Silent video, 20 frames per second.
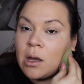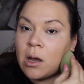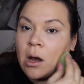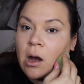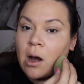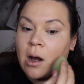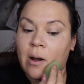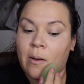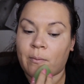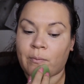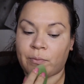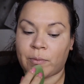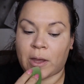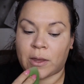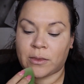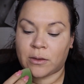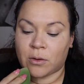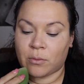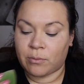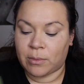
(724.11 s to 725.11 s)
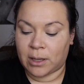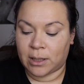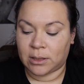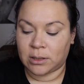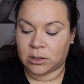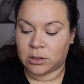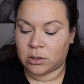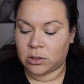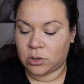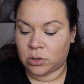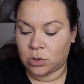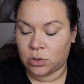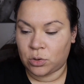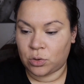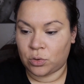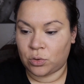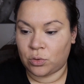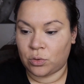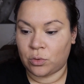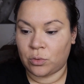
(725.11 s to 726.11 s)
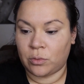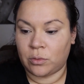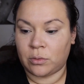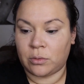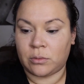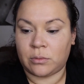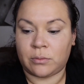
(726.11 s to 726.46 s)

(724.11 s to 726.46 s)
and they're meant to